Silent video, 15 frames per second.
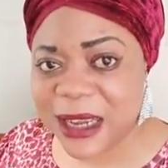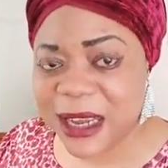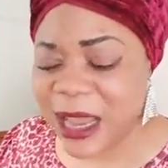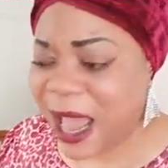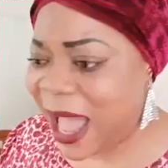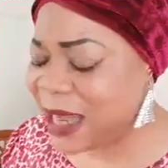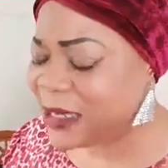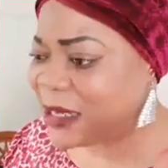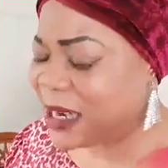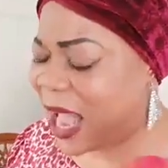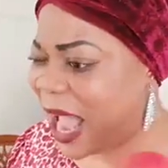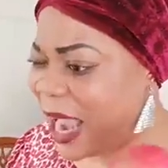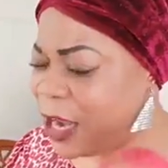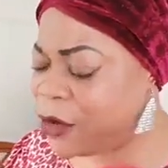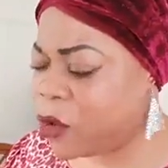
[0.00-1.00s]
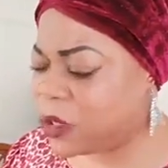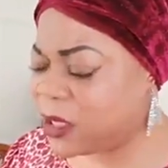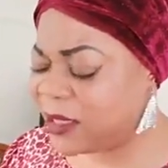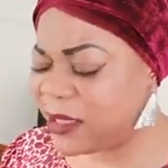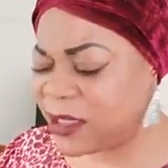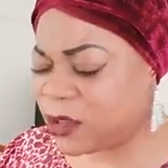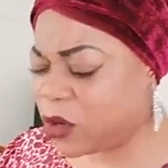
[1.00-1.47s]
And I know this
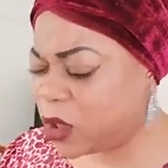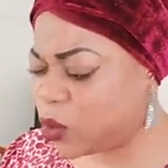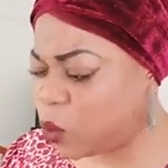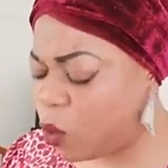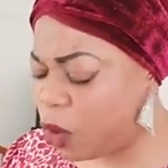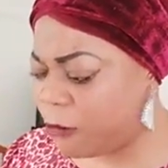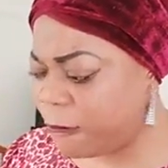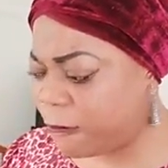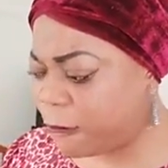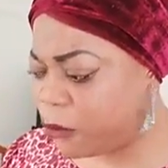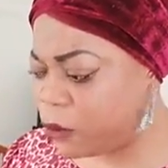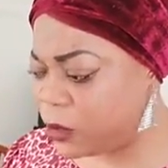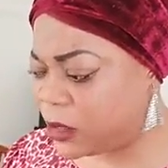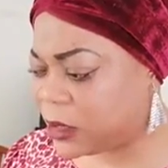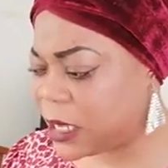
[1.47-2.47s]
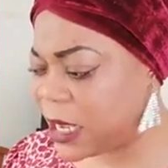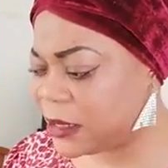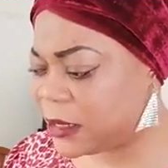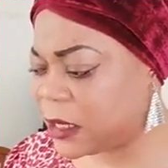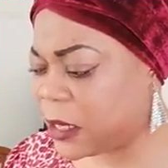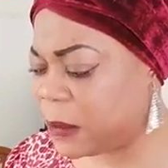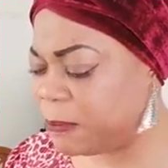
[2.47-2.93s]
is not one fruit that
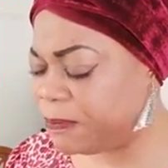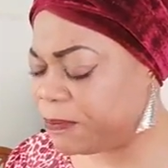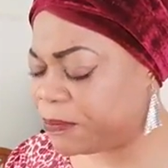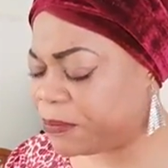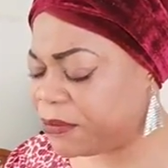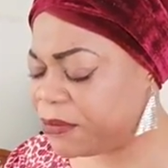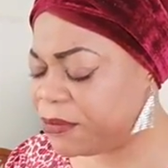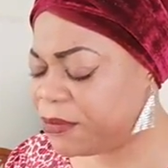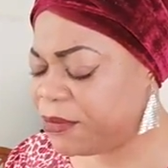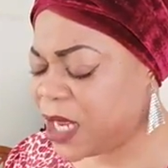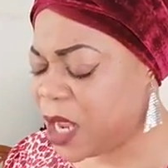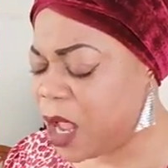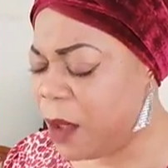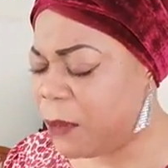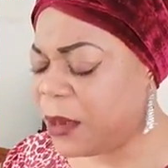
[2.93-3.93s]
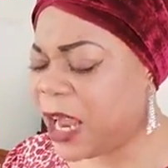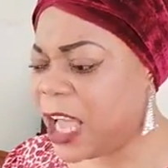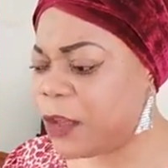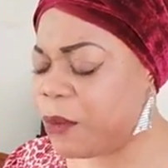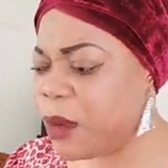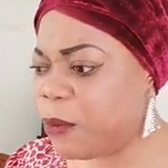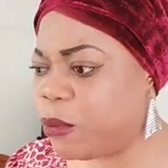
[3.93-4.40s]
black
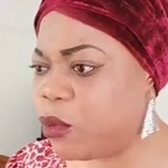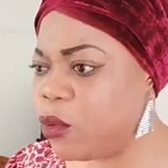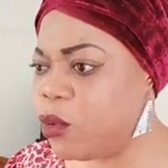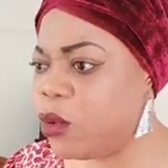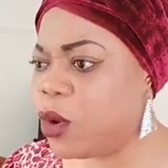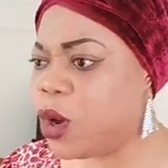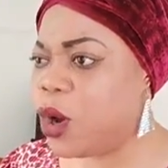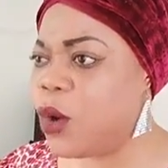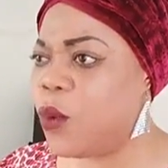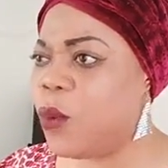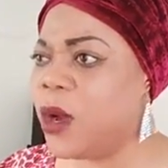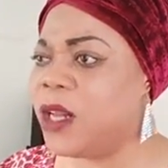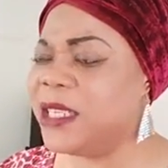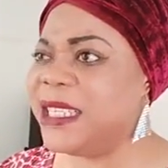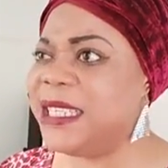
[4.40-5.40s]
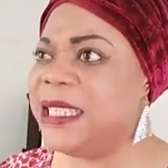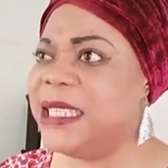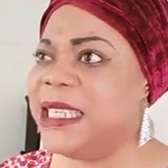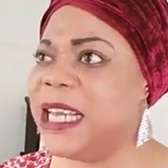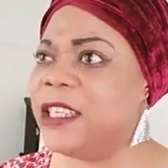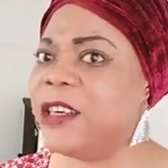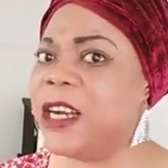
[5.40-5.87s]
people will
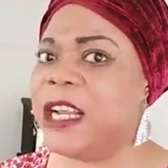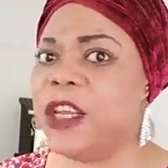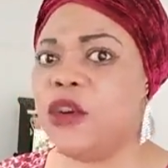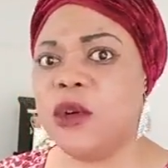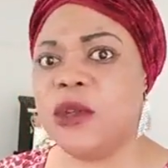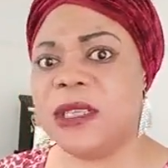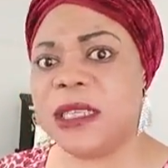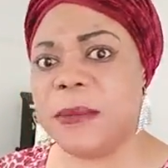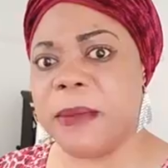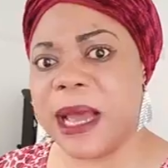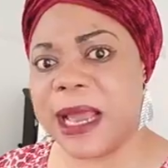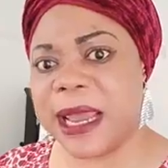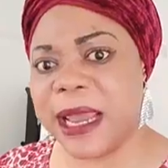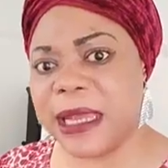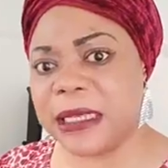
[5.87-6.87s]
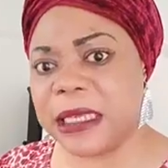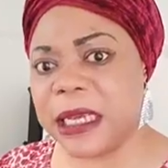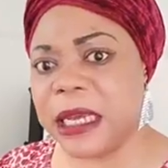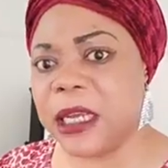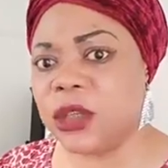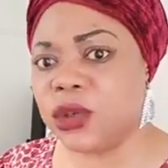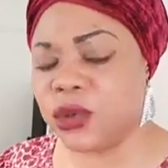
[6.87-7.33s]
generally go to the market
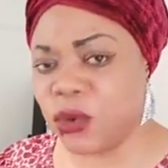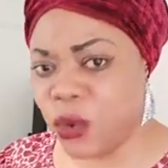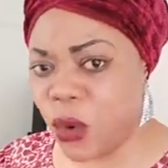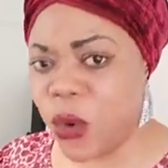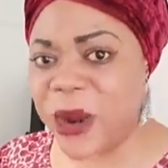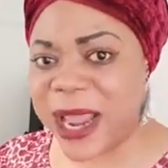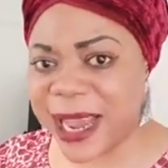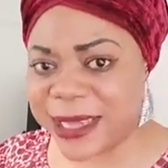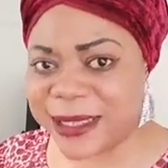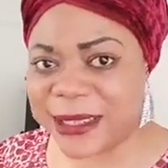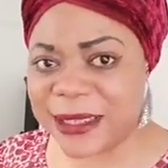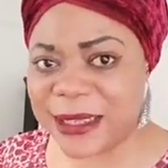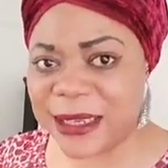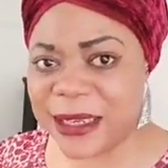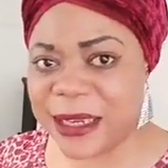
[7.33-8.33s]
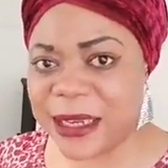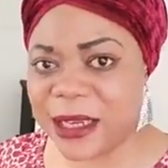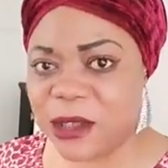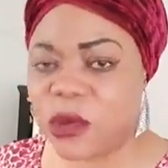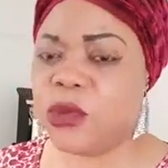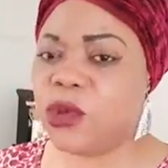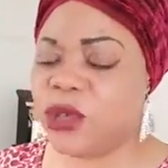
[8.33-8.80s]
to go get.
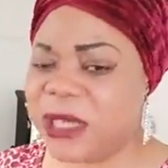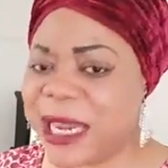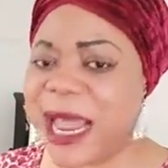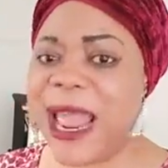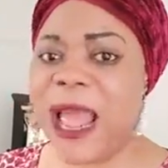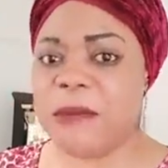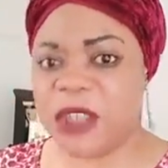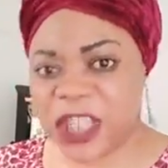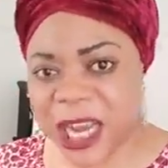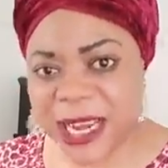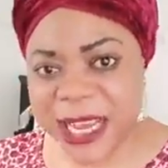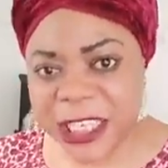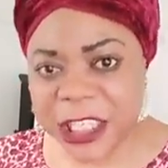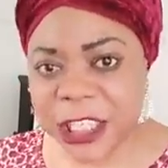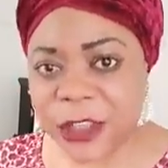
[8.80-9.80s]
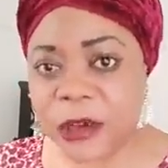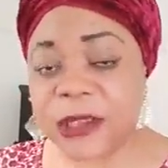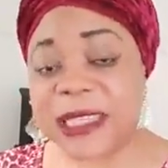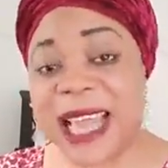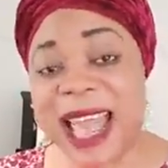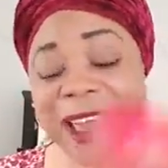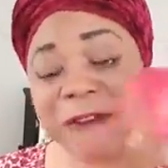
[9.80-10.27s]
So today I'm challenging us.
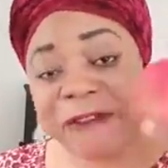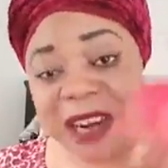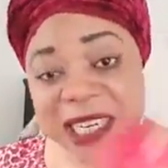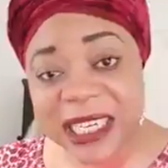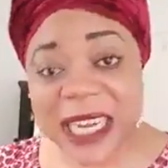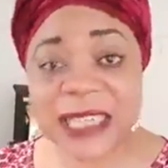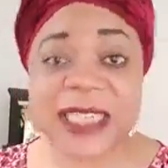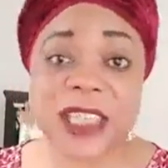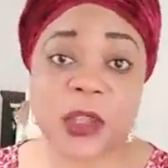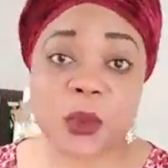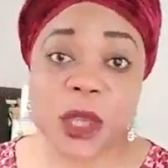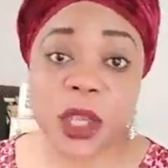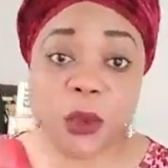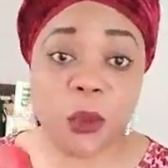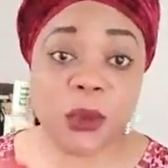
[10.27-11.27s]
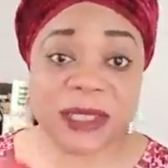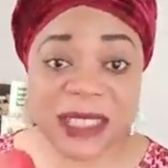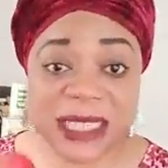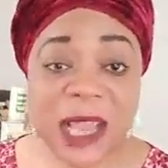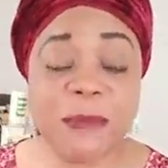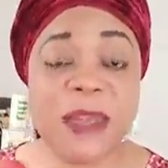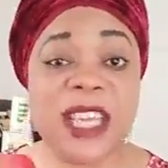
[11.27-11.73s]
Every day this week you will
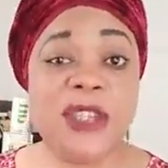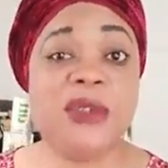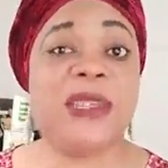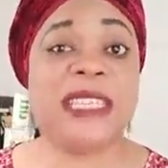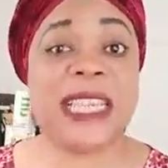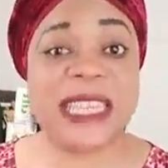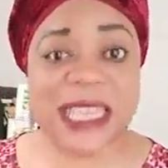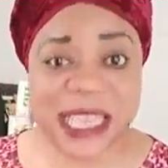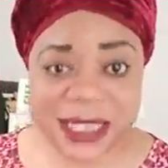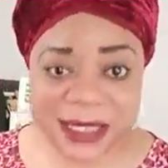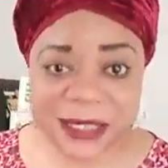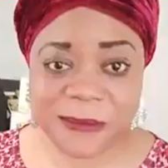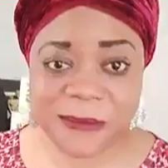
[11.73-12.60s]
see me using this.